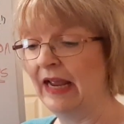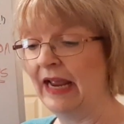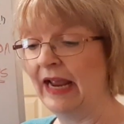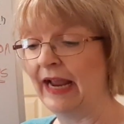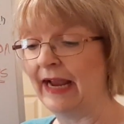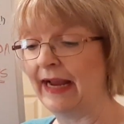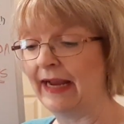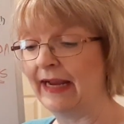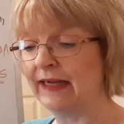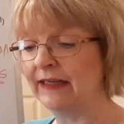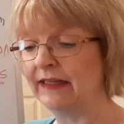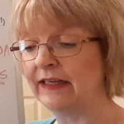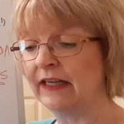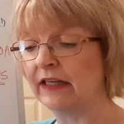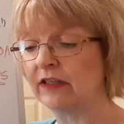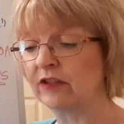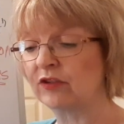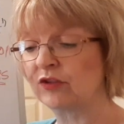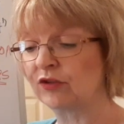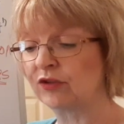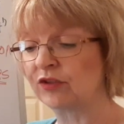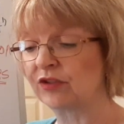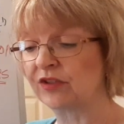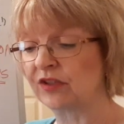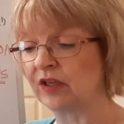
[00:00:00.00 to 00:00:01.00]
and
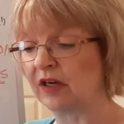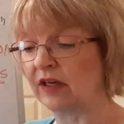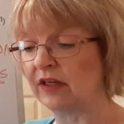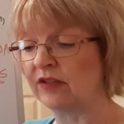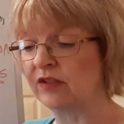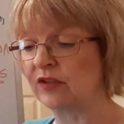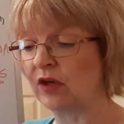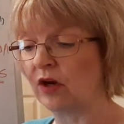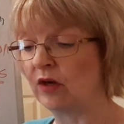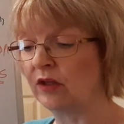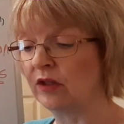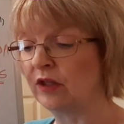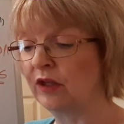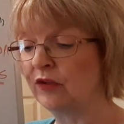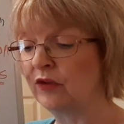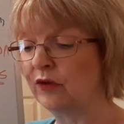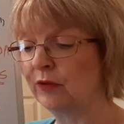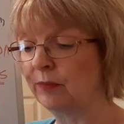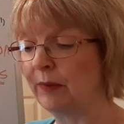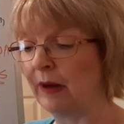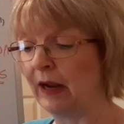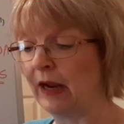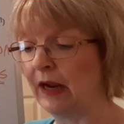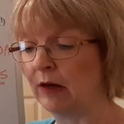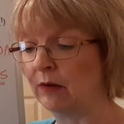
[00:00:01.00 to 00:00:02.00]
exercise all other
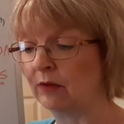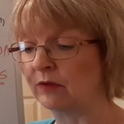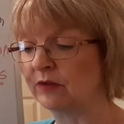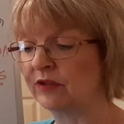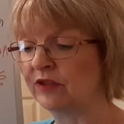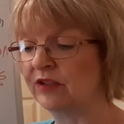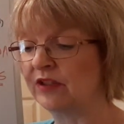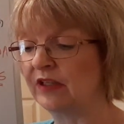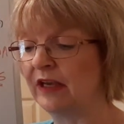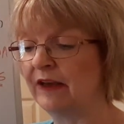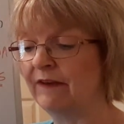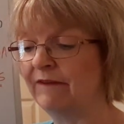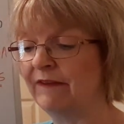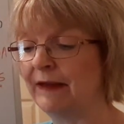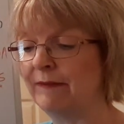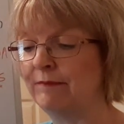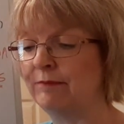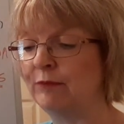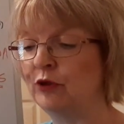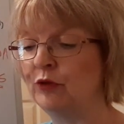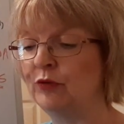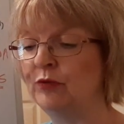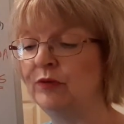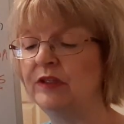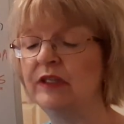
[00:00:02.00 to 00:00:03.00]
powers of a
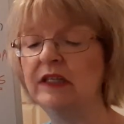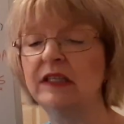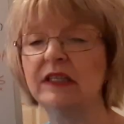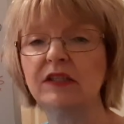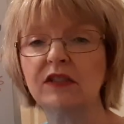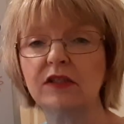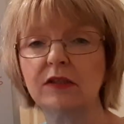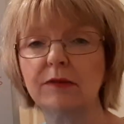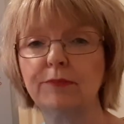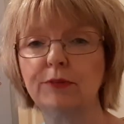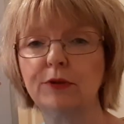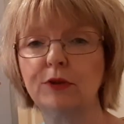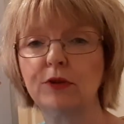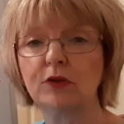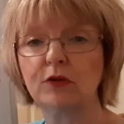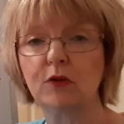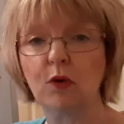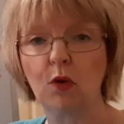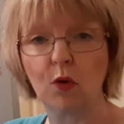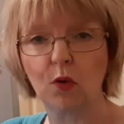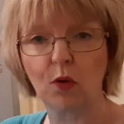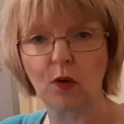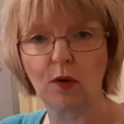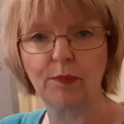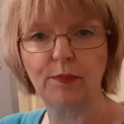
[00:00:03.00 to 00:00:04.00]
municipal
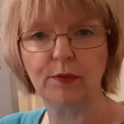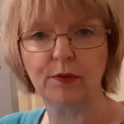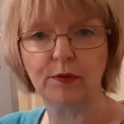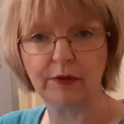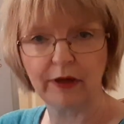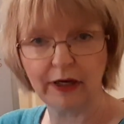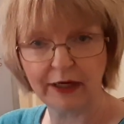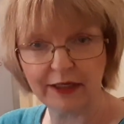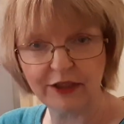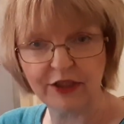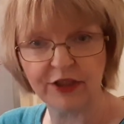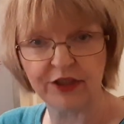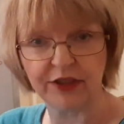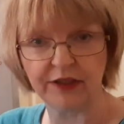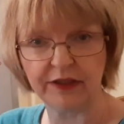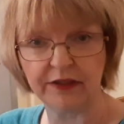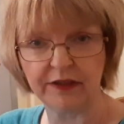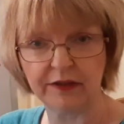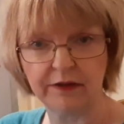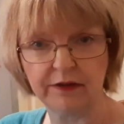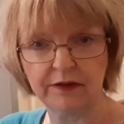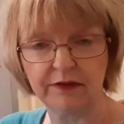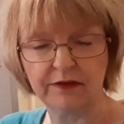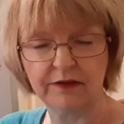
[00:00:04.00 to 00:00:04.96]
corporation.